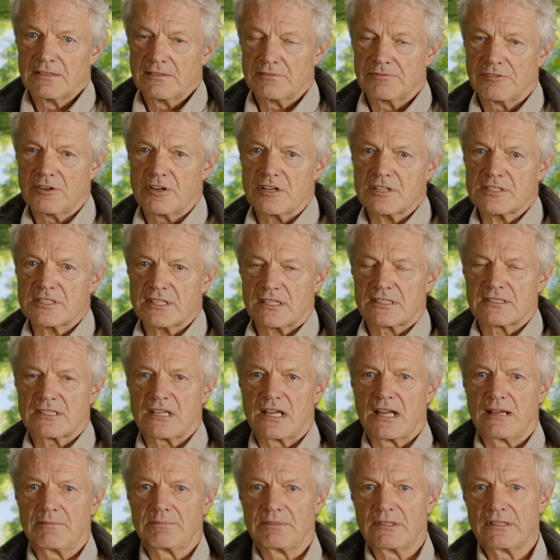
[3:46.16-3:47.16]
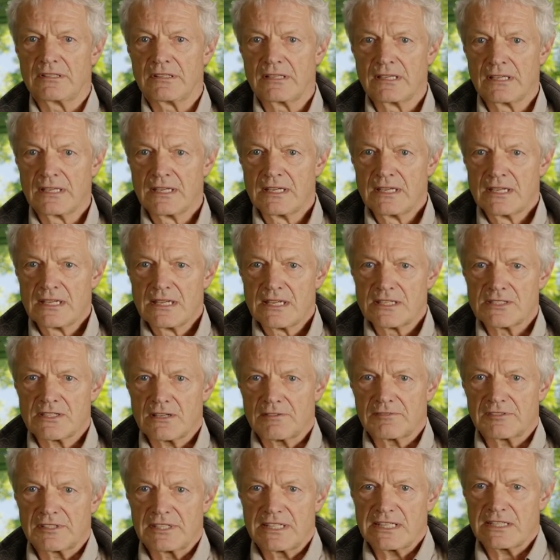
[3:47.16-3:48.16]
The first example is
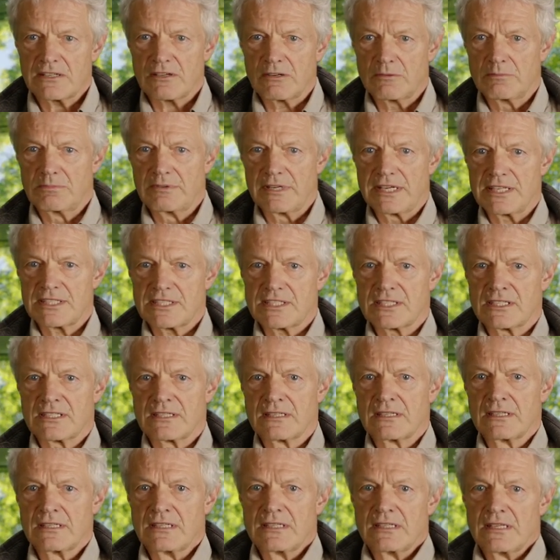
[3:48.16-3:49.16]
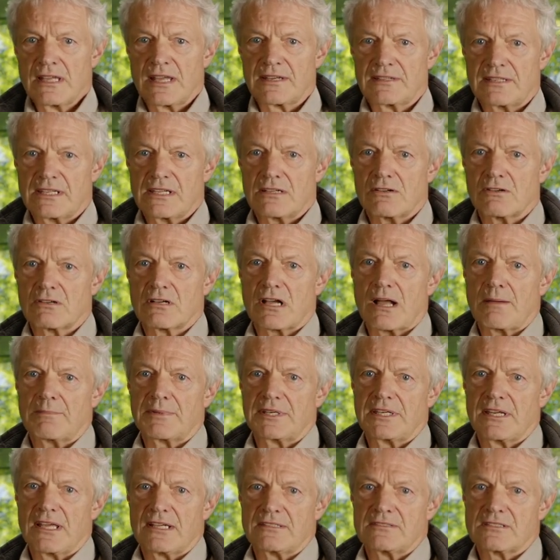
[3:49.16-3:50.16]
of an eco-bridge and
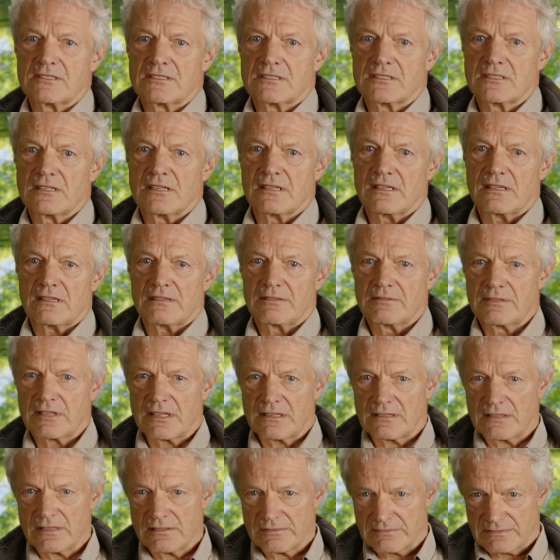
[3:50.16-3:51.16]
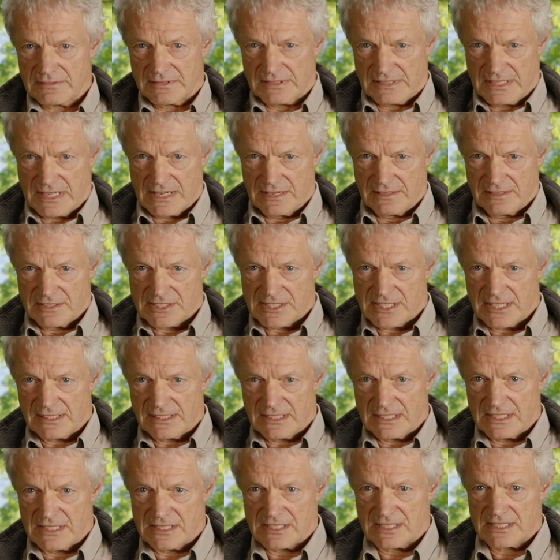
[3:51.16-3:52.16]
eco-combinates in
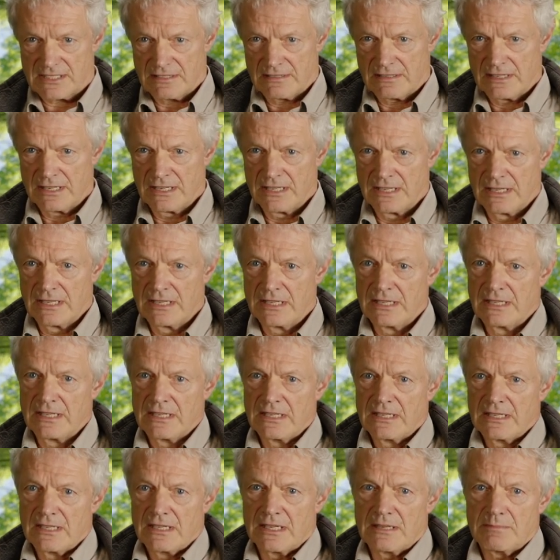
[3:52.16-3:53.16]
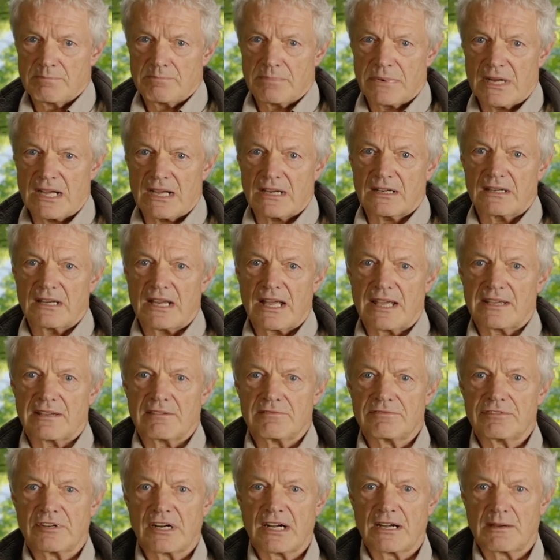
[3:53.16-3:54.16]
cities. In park-like
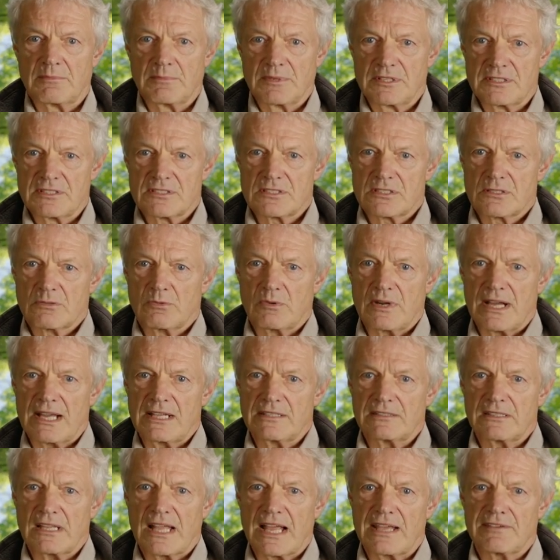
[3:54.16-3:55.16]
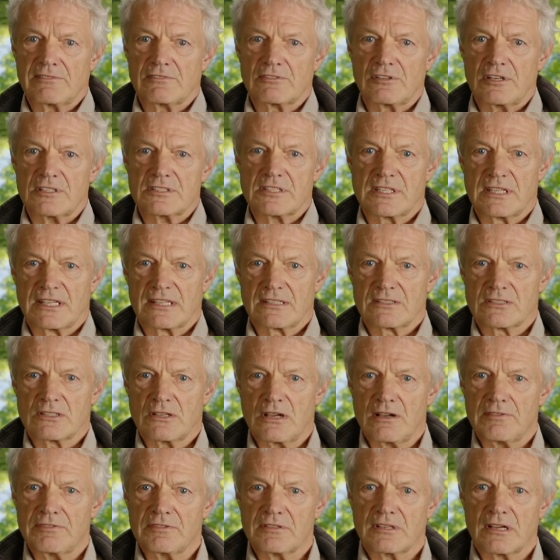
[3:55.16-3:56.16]
environments, wildlife crossings,
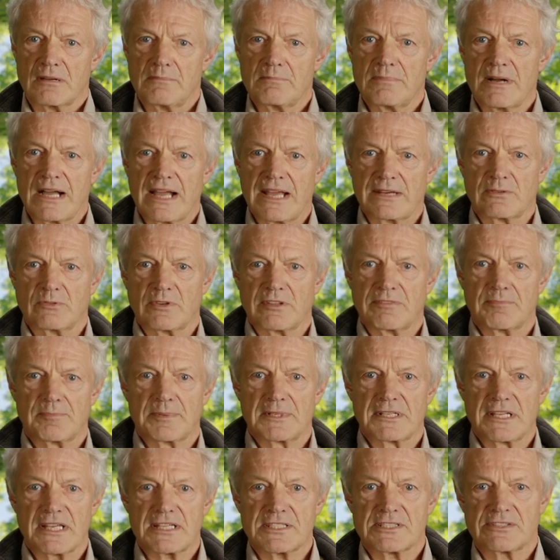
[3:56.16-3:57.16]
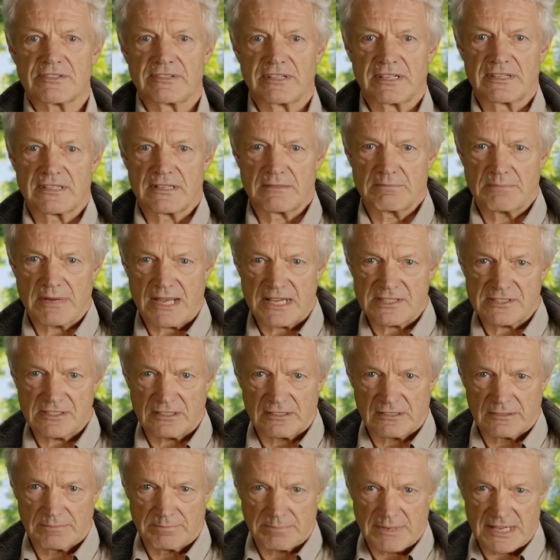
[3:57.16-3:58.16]
often combined with pedestrian and
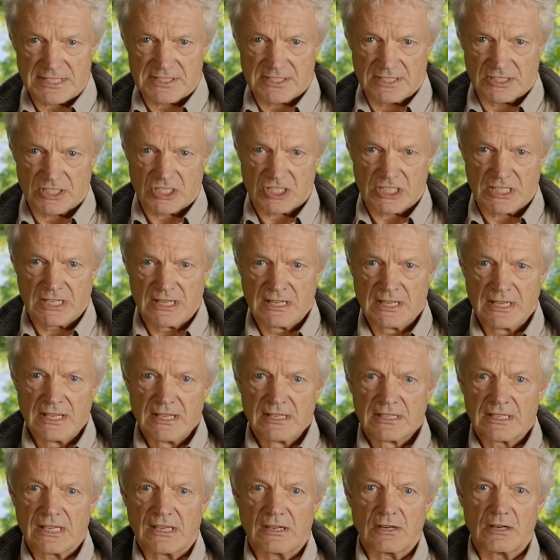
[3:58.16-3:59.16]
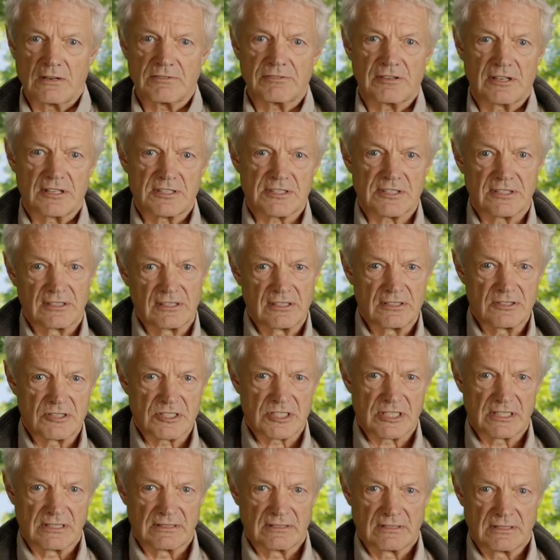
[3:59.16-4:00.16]
bicycle passage, can offer a
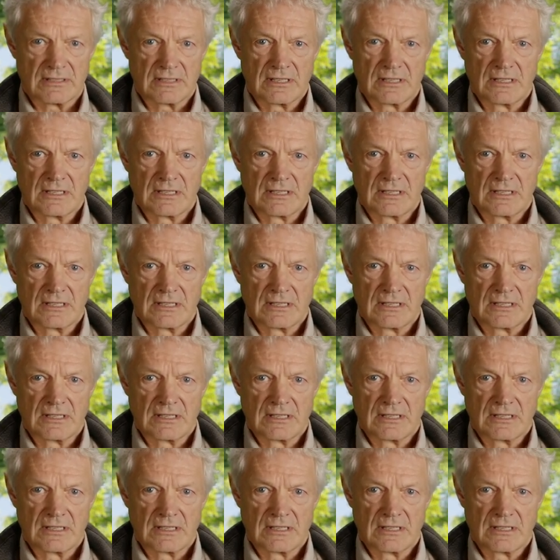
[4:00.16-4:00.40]
solution.